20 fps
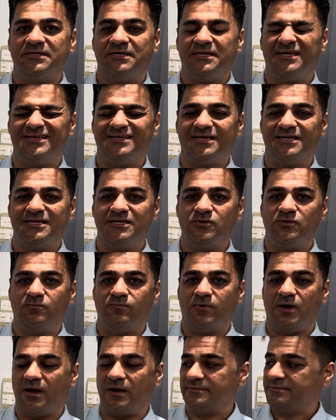in the new
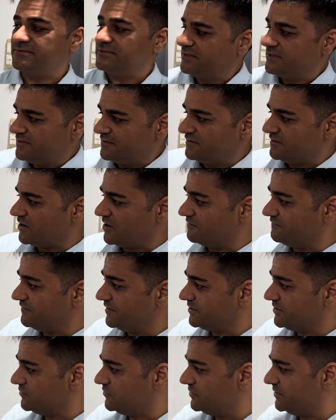bulbs
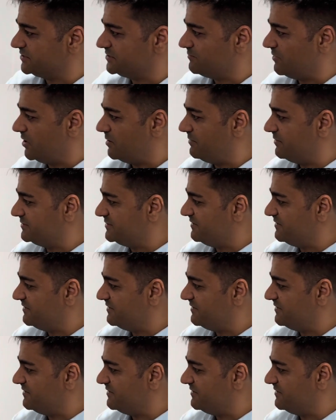converted to the small bulbs.